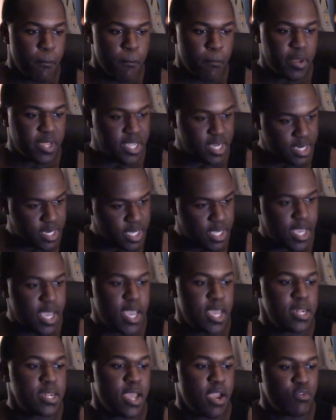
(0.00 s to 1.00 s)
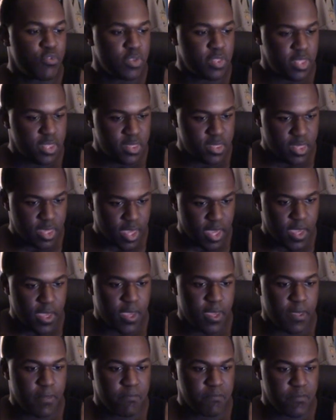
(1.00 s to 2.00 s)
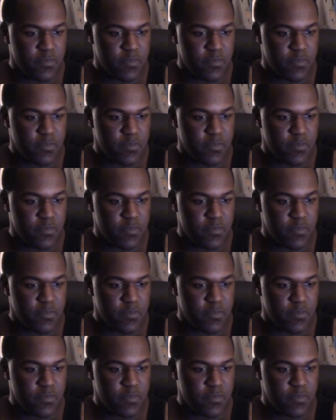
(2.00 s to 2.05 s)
But in the end, I really think